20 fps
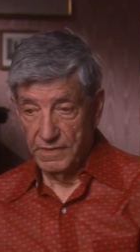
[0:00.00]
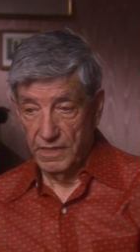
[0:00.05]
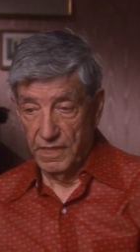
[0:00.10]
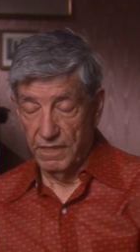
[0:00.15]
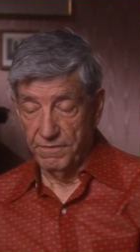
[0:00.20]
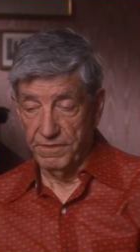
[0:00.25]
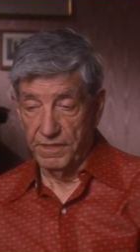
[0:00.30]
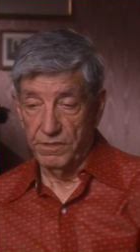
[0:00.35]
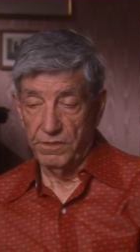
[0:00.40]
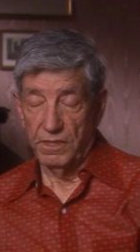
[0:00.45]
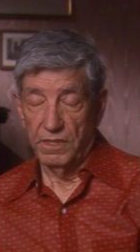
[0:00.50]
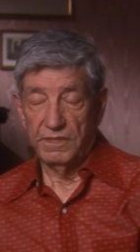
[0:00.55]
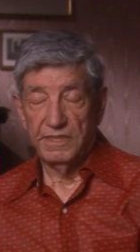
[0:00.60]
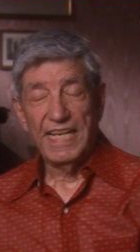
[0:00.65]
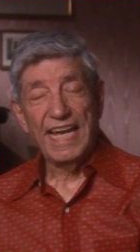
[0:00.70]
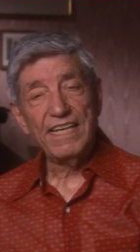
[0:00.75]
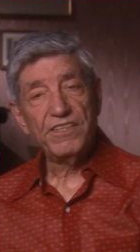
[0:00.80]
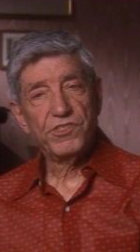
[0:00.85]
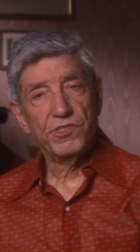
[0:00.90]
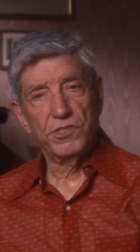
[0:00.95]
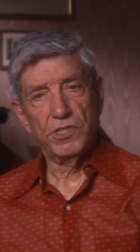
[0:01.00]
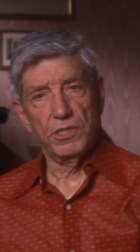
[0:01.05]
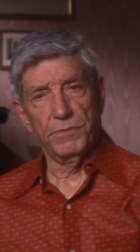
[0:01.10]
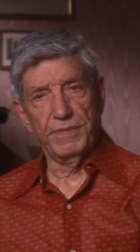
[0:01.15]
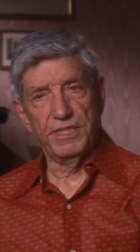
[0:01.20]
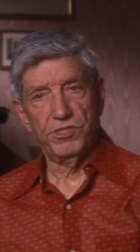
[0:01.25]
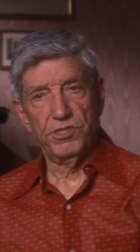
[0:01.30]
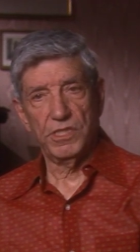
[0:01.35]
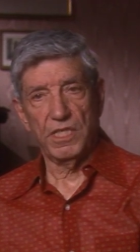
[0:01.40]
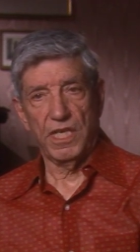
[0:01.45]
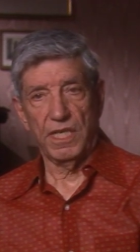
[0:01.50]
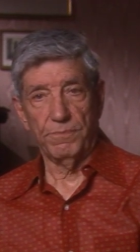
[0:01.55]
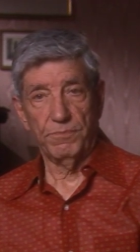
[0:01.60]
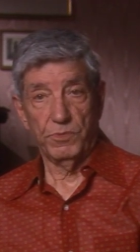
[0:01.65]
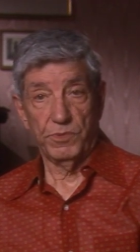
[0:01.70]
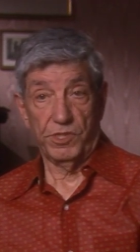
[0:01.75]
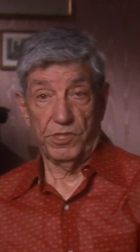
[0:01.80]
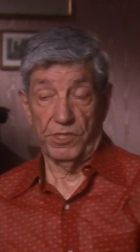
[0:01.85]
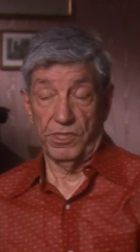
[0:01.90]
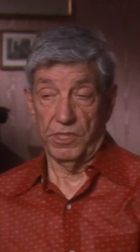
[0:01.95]
of a taxidermy shop,
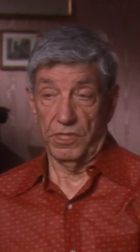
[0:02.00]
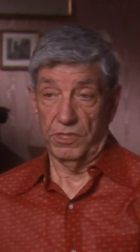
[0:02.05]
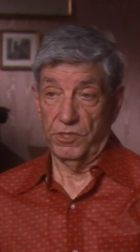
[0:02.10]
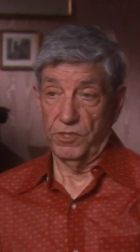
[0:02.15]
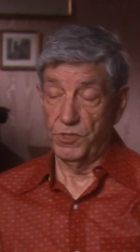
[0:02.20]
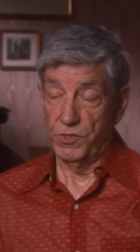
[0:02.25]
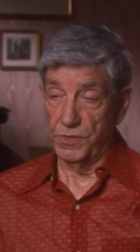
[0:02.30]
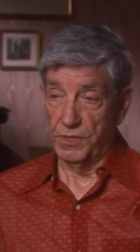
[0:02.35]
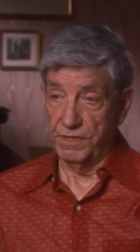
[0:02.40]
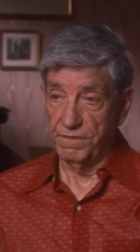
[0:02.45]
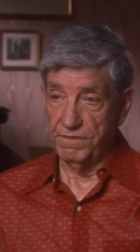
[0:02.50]
which is unusual to